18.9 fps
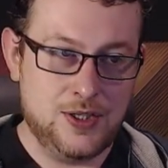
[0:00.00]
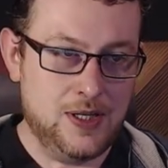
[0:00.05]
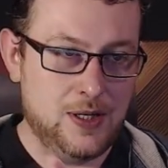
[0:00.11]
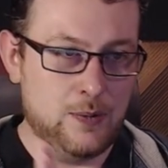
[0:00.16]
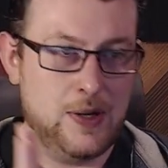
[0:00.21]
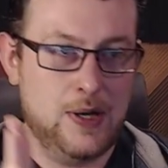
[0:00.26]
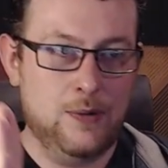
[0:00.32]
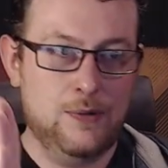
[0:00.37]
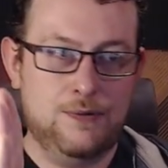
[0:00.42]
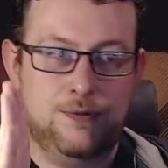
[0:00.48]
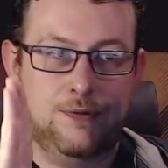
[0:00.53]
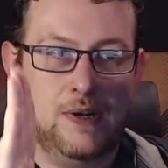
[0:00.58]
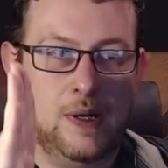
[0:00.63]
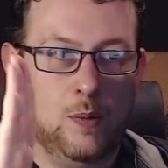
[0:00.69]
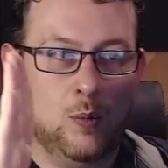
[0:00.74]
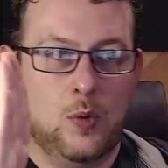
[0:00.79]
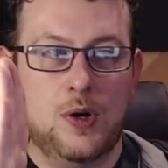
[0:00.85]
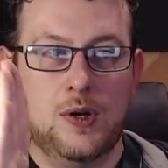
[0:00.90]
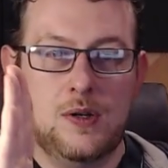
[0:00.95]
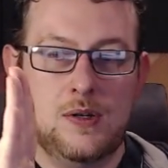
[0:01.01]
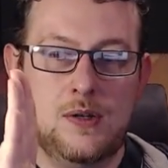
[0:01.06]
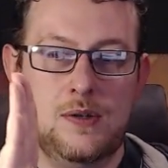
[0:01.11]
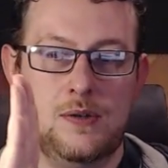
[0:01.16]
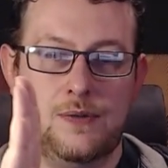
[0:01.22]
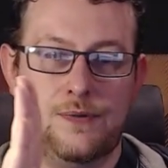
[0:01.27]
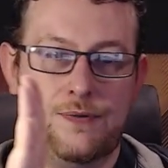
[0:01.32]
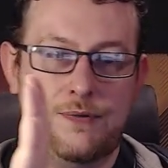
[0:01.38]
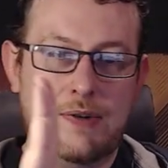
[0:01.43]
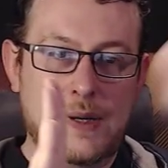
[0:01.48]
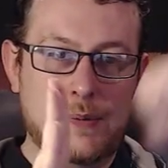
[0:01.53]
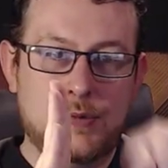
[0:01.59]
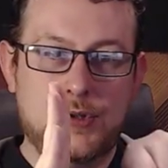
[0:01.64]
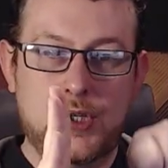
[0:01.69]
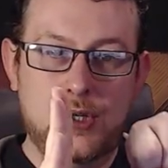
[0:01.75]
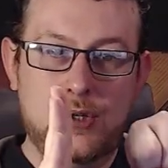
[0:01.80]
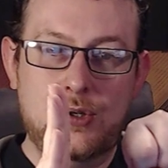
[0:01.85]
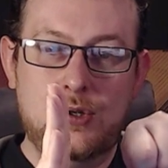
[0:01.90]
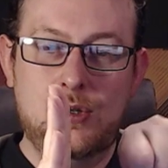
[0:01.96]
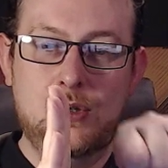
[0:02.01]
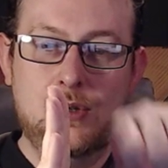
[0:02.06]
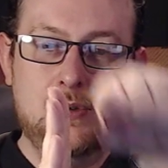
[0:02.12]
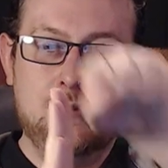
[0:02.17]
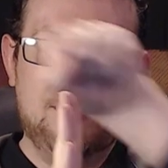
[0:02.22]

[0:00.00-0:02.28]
It went frame 1, frame 2,